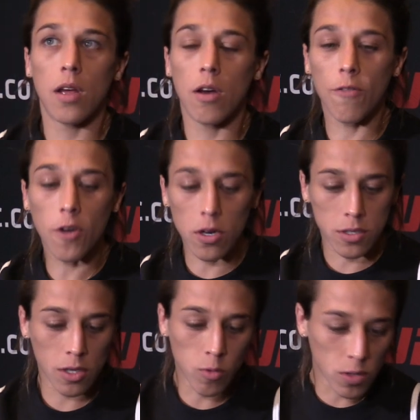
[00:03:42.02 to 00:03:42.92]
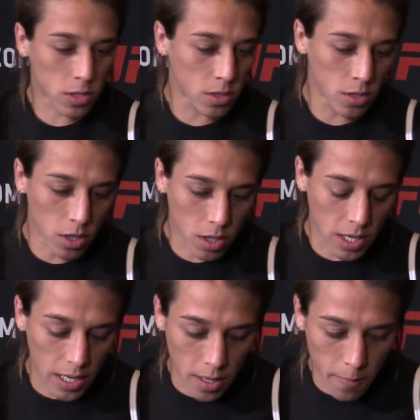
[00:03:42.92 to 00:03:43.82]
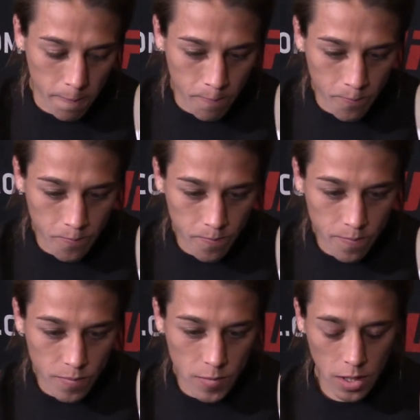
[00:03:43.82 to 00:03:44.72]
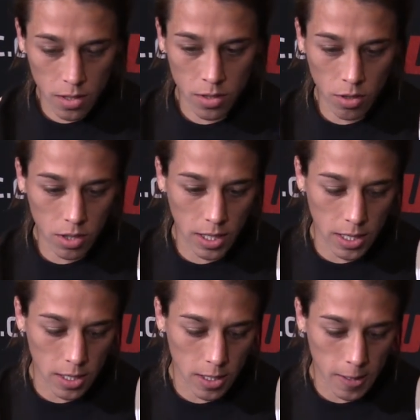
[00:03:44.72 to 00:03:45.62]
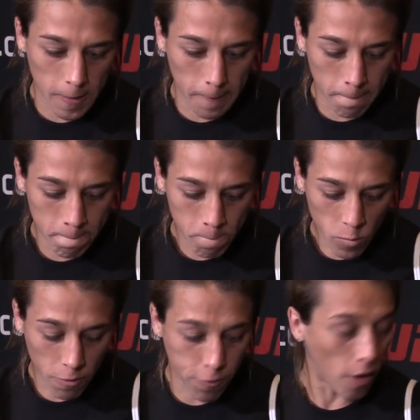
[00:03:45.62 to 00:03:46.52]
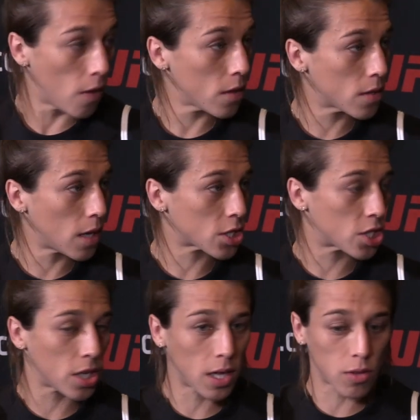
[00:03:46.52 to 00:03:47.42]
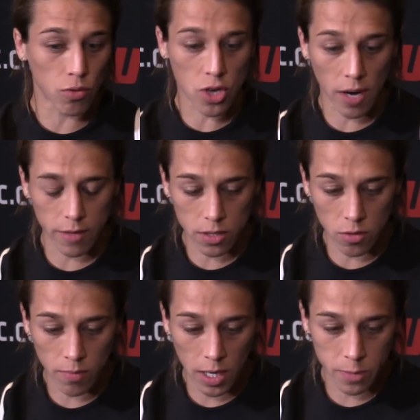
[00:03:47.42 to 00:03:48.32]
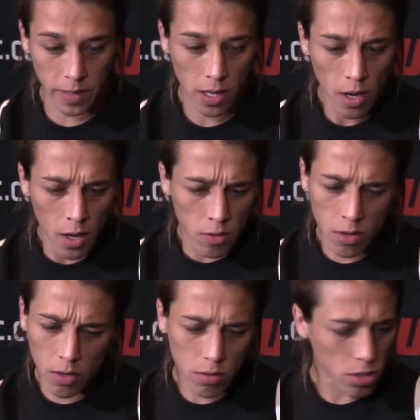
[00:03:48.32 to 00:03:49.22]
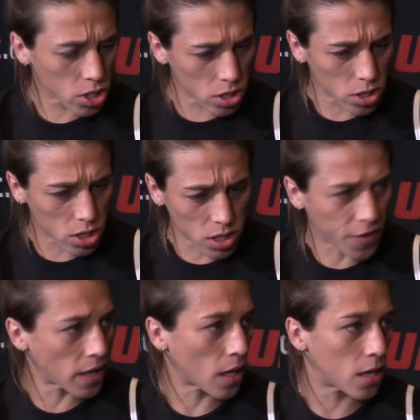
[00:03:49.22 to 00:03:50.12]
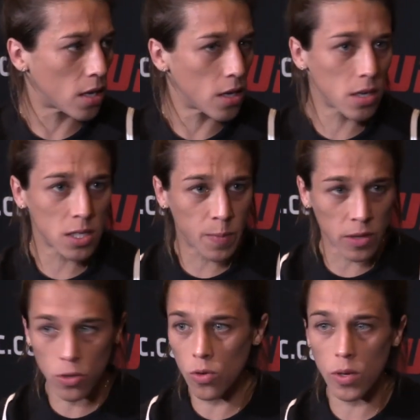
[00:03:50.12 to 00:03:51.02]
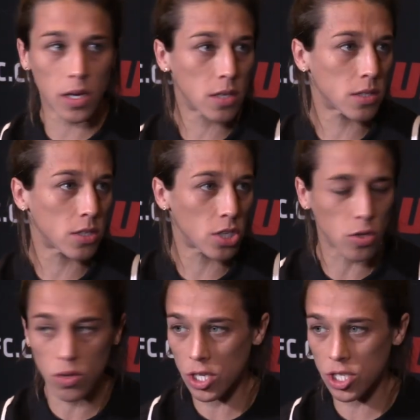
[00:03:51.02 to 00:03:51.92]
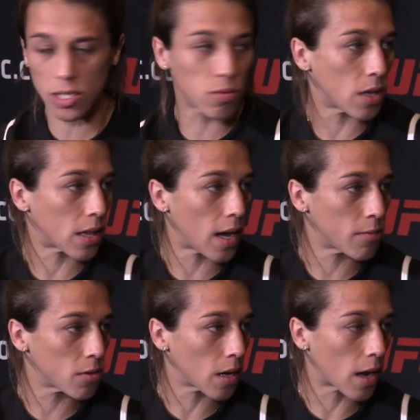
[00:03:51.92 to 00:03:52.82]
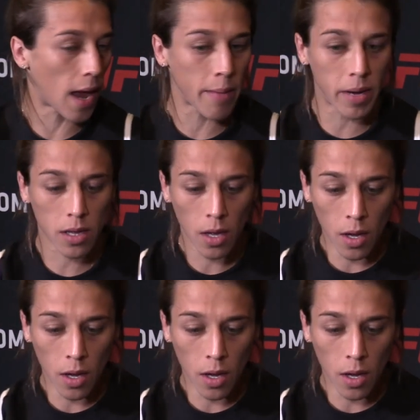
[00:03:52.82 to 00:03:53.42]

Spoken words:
of course, it was not her fault that she had to travel so much. But you know, she's finally here. It's been 2 weeks. She could adjust to the time, to the climate.